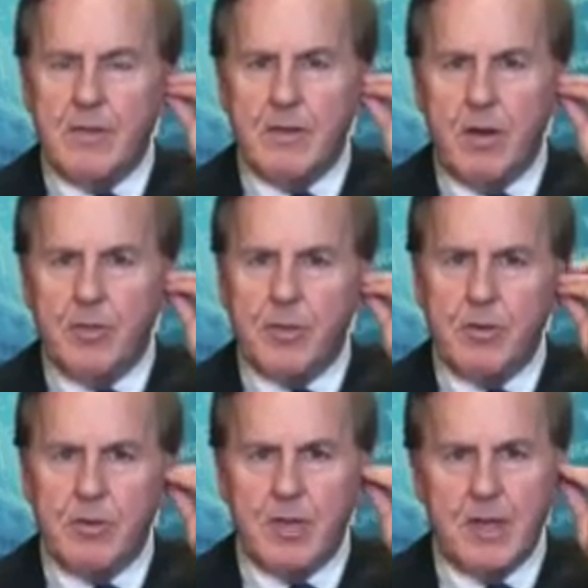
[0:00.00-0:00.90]
and they've gone
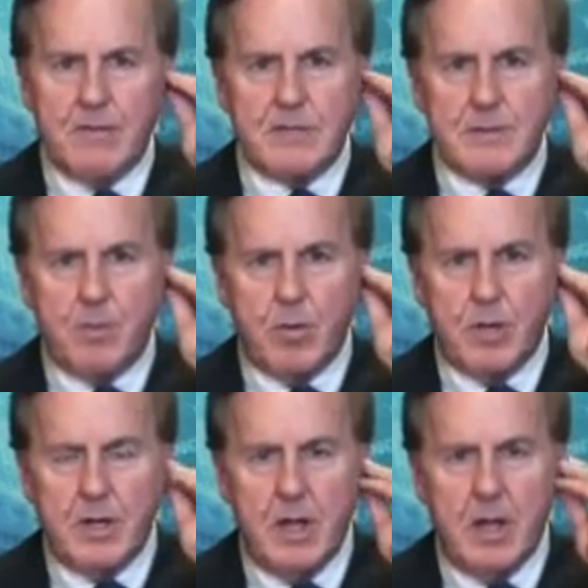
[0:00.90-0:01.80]
through and they have
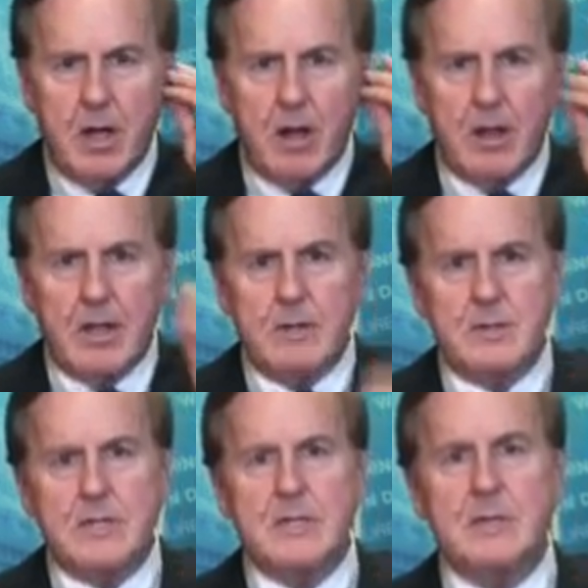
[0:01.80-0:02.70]
supported our
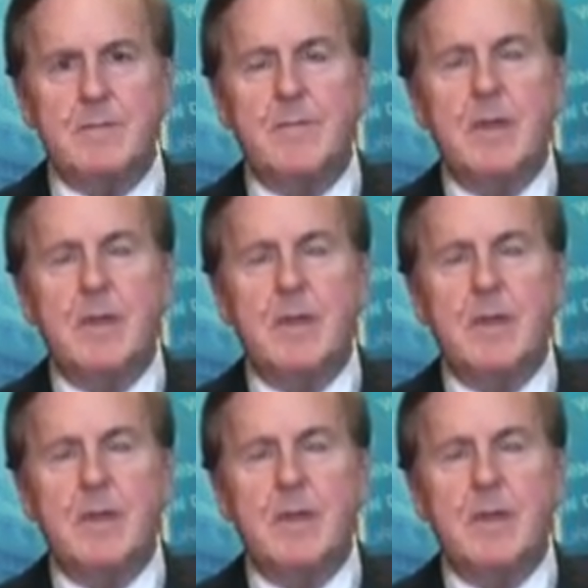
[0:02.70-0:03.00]
legal system.